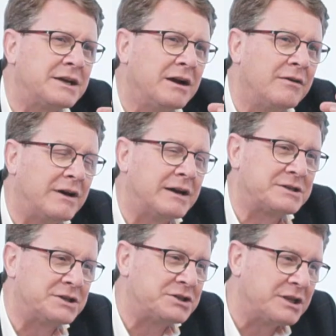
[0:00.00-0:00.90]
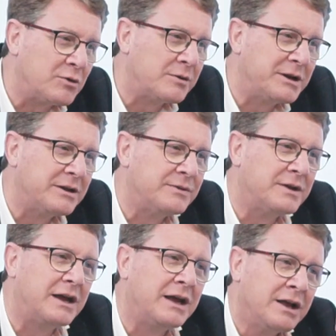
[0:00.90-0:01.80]
advantage? They want to be in
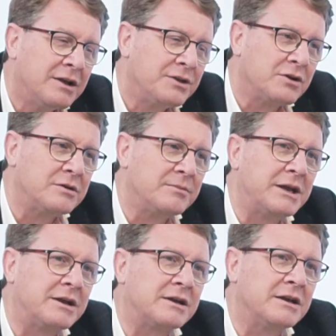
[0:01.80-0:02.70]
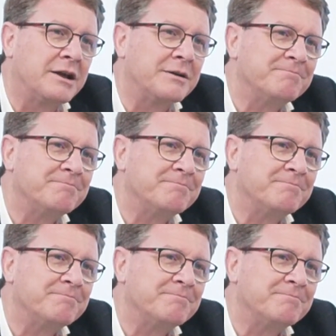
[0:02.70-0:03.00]
there, they're going to make a killing.